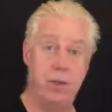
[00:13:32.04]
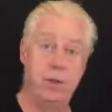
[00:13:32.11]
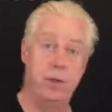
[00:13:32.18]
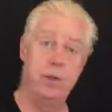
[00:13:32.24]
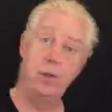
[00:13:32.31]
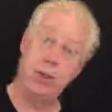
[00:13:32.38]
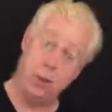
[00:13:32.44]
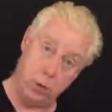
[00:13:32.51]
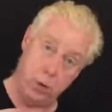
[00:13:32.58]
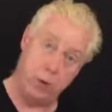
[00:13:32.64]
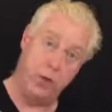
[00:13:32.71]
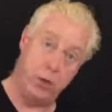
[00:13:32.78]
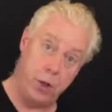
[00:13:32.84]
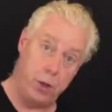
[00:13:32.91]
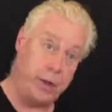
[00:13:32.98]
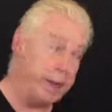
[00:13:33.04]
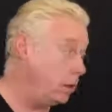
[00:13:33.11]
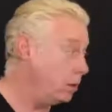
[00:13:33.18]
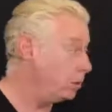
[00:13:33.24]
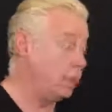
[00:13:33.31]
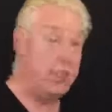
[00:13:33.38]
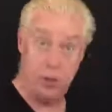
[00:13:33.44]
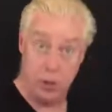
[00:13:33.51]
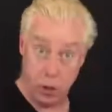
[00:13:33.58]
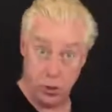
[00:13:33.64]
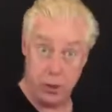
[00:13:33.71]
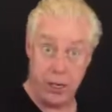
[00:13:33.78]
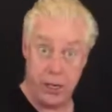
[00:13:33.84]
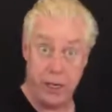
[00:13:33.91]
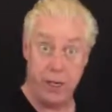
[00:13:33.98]
that you were doing,
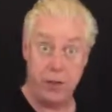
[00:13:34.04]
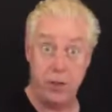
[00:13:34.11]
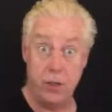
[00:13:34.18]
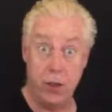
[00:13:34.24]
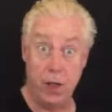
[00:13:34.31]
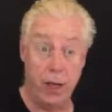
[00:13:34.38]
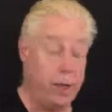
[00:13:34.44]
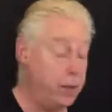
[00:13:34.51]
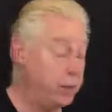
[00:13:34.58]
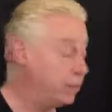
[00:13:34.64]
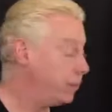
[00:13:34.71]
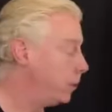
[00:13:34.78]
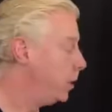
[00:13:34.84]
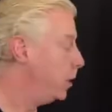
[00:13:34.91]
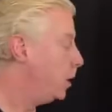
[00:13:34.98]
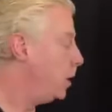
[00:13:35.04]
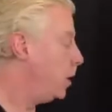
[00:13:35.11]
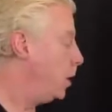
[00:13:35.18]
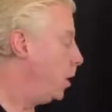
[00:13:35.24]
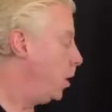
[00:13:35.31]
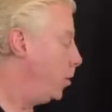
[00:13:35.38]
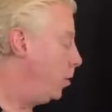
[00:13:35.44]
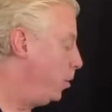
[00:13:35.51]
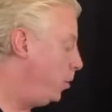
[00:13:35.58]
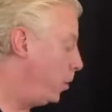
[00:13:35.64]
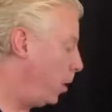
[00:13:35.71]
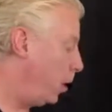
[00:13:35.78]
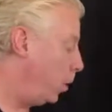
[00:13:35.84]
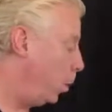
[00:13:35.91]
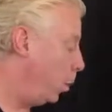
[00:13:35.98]
indulging in if you like,
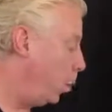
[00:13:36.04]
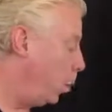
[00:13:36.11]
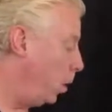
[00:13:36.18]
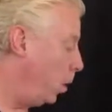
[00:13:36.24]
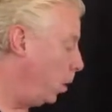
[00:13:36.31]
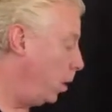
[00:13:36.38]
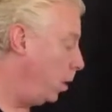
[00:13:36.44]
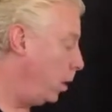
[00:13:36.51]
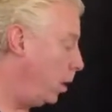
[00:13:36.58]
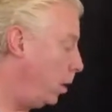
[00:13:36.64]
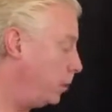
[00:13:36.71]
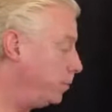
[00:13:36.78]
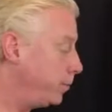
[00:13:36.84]
that were